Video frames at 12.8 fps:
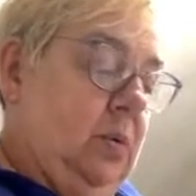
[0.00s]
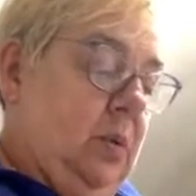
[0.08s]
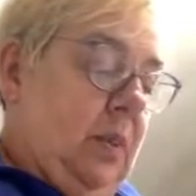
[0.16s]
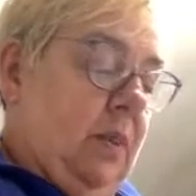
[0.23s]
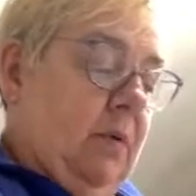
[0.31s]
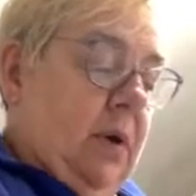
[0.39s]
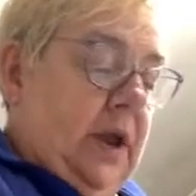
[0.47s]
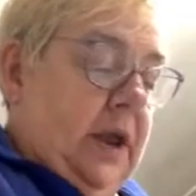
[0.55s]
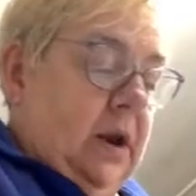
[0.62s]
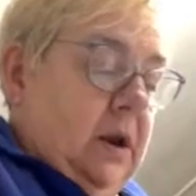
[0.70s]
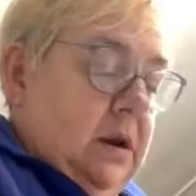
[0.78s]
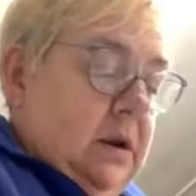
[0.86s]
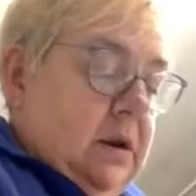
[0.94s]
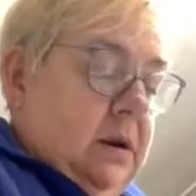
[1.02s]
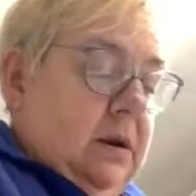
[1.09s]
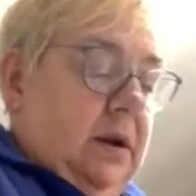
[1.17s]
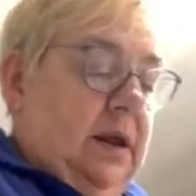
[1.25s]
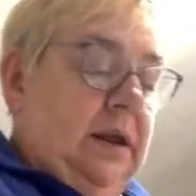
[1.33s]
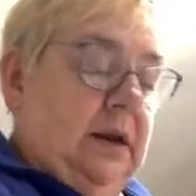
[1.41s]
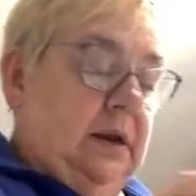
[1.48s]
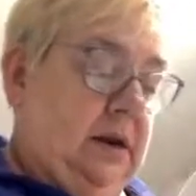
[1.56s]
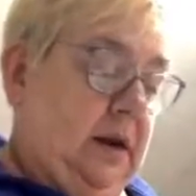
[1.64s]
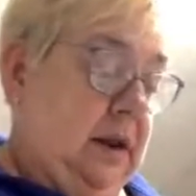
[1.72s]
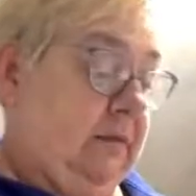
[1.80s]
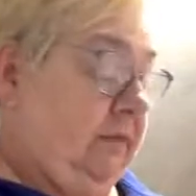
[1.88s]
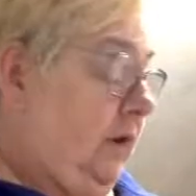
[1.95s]
Boy, in
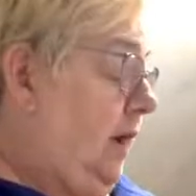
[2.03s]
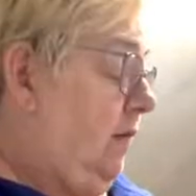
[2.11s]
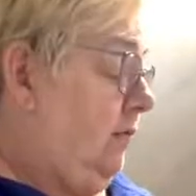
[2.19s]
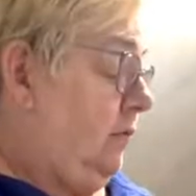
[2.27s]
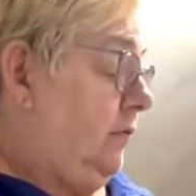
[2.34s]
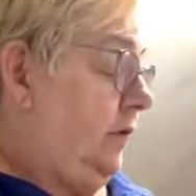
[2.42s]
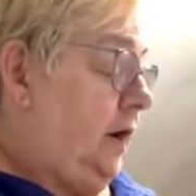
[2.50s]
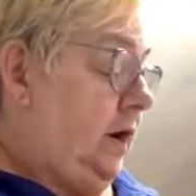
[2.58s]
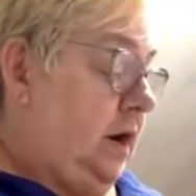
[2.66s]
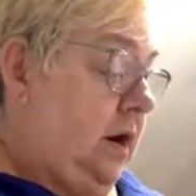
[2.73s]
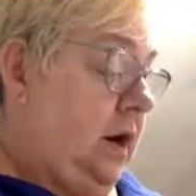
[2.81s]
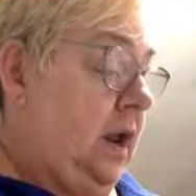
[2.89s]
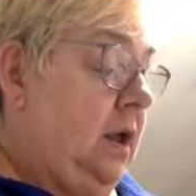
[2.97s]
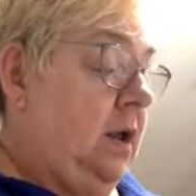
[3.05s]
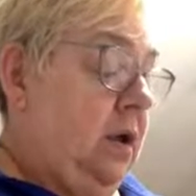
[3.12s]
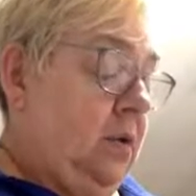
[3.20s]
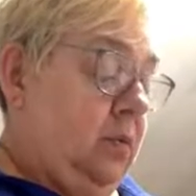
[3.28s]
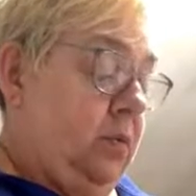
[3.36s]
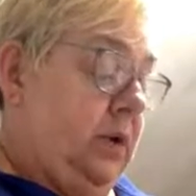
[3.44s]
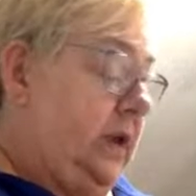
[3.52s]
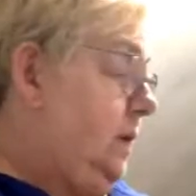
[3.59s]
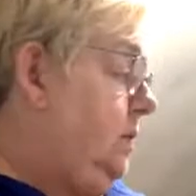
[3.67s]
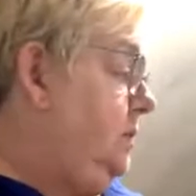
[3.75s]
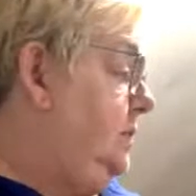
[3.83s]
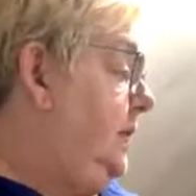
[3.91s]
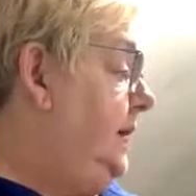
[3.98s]
evening evergreen.
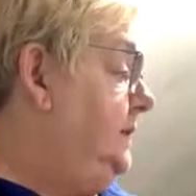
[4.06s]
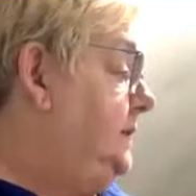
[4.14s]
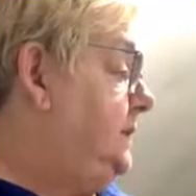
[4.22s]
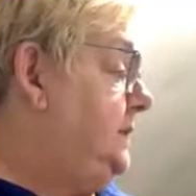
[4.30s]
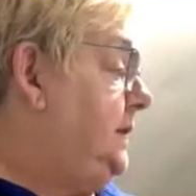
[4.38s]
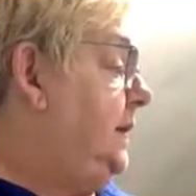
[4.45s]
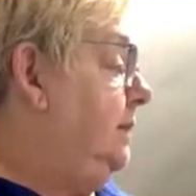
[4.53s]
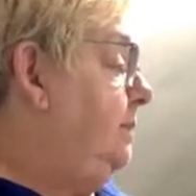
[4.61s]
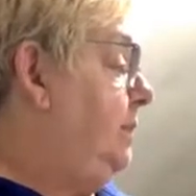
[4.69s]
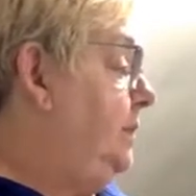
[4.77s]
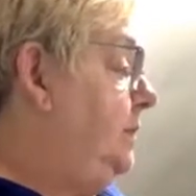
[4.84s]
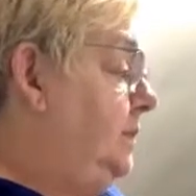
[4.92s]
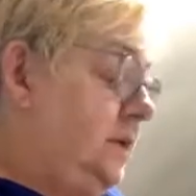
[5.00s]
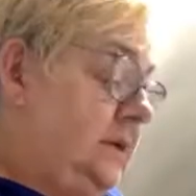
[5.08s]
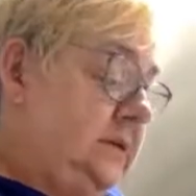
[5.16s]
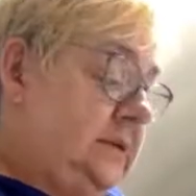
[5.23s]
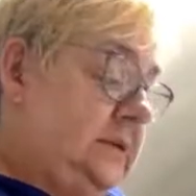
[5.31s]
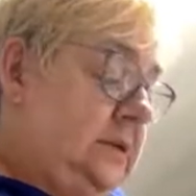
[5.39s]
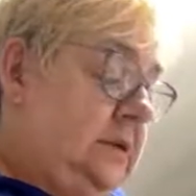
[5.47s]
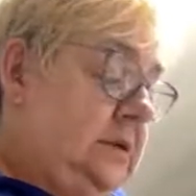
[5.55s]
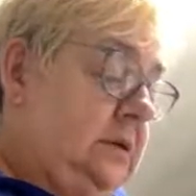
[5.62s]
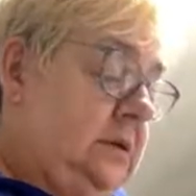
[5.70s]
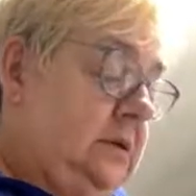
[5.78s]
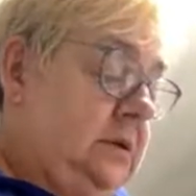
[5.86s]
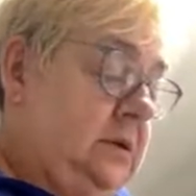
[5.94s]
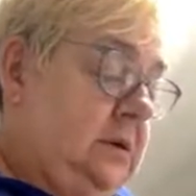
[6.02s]
We then stamp this
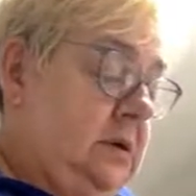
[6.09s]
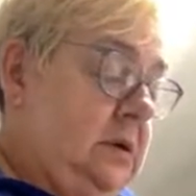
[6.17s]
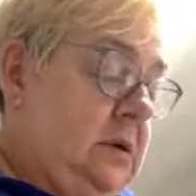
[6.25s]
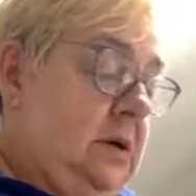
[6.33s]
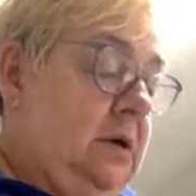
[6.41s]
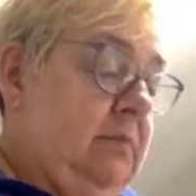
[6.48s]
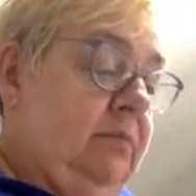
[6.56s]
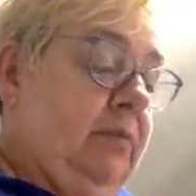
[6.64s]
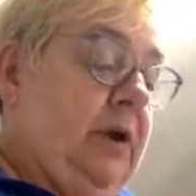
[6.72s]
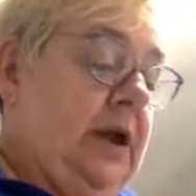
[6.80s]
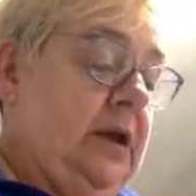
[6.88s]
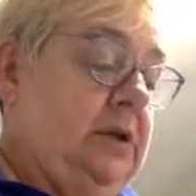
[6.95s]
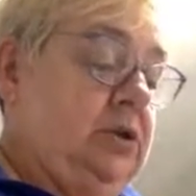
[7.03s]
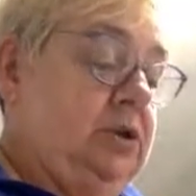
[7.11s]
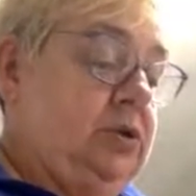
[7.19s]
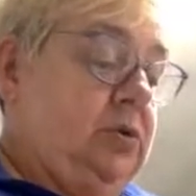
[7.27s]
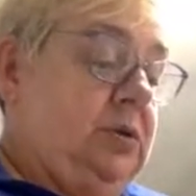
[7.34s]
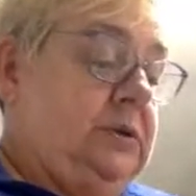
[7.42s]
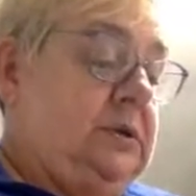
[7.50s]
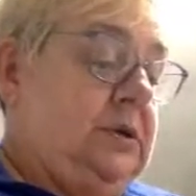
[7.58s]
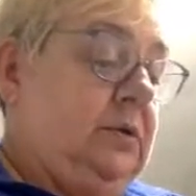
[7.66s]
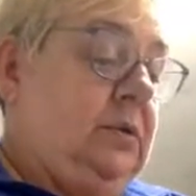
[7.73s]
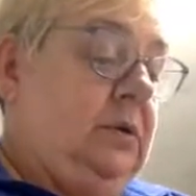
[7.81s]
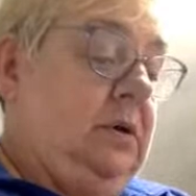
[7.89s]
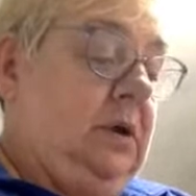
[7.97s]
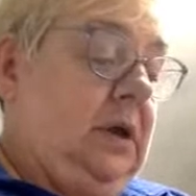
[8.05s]
branch
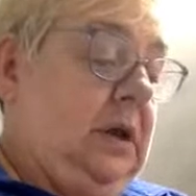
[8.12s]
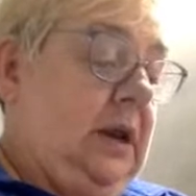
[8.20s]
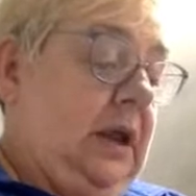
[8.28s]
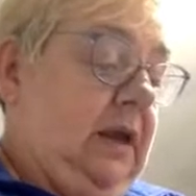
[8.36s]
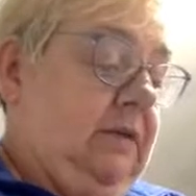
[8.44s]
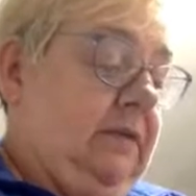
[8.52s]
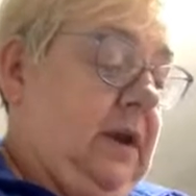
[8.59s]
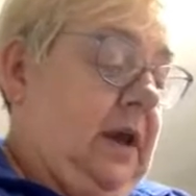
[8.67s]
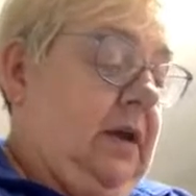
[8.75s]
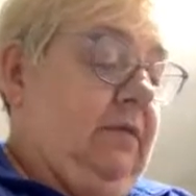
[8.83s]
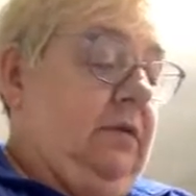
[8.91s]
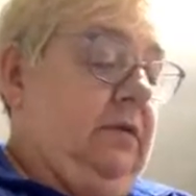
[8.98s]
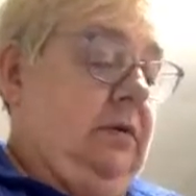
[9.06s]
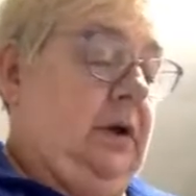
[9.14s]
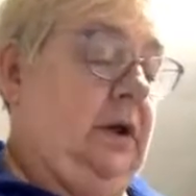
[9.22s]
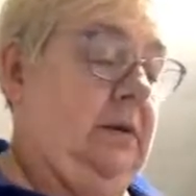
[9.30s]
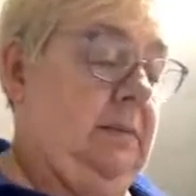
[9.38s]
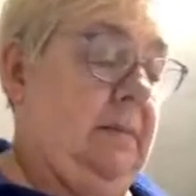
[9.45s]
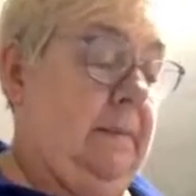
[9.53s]
also in evening evergreen.